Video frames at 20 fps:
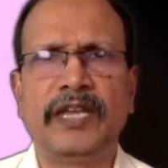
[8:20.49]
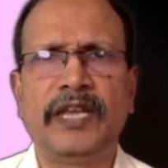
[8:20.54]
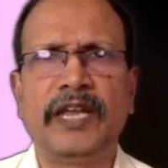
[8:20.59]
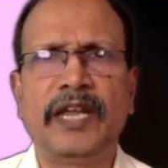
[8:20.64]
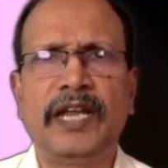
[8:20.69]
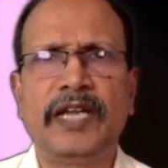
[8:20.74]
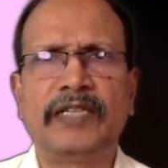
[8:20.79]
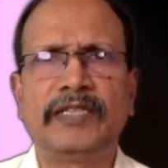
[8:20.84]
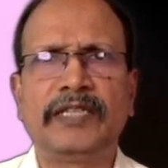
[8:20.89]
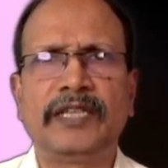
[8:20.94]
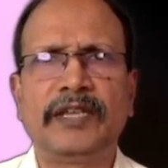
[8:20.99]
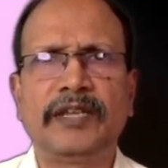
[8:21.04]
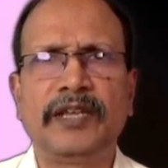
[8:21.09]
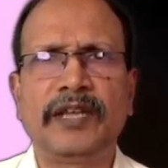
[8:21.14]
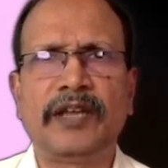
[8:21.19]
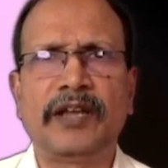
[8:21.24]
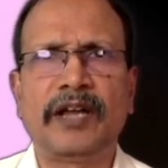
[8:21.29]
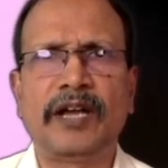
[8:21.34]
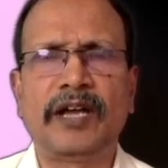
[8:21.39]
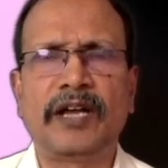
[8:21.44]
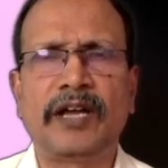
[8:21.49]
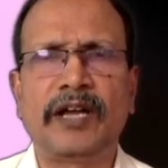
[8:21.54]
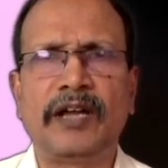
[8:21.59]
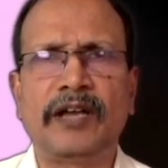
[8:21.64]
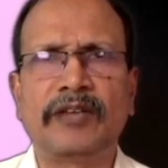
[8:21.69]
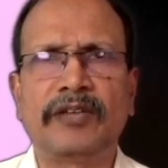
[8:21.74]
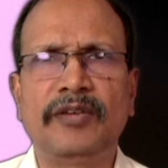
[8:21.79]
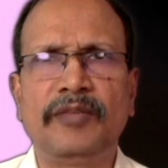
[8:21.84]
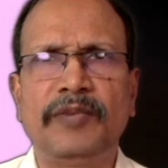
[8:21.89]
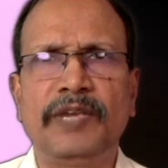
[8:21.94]
and they
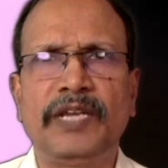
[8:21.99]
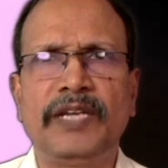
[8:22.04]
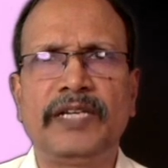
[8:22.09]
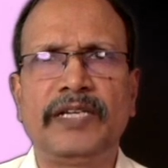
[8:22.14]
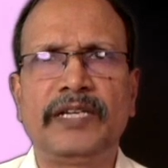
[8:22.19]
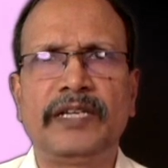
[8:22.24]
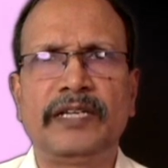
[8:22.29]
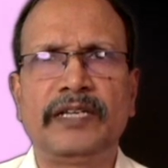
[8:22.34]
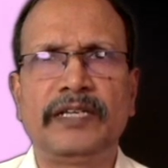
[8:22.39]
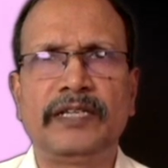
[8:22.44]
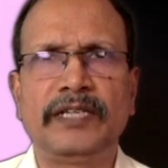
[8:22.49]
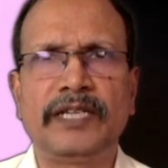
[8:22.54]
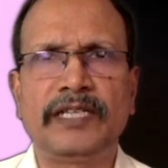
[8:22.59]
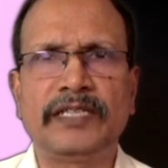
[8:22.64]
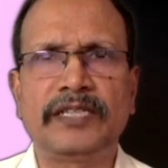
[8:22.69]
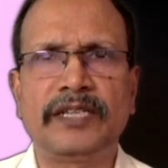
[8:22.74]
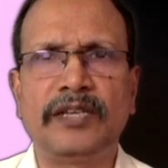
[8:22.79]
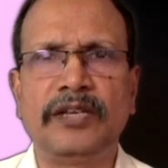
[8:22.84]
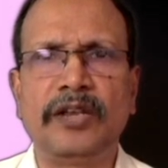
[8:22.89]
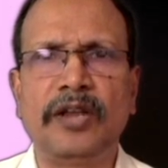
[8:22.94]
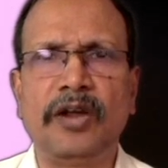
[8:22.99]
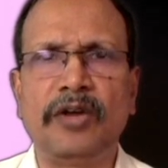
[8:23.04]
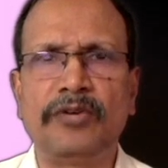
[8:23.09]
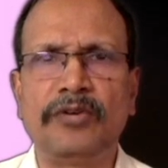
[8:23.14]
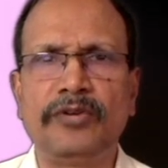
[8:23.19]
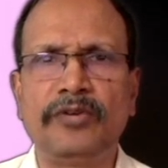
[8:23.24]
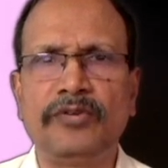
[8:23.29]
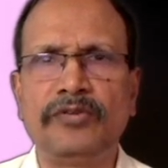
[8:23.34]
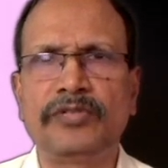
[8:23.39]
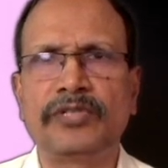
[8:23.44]
accumulate as
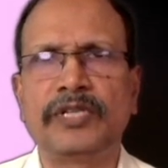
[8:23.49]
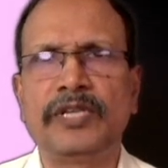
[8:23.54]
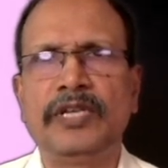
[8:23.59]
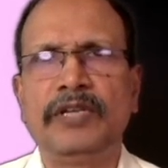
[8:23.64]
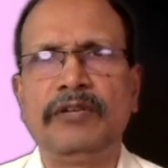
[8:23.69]
nodules.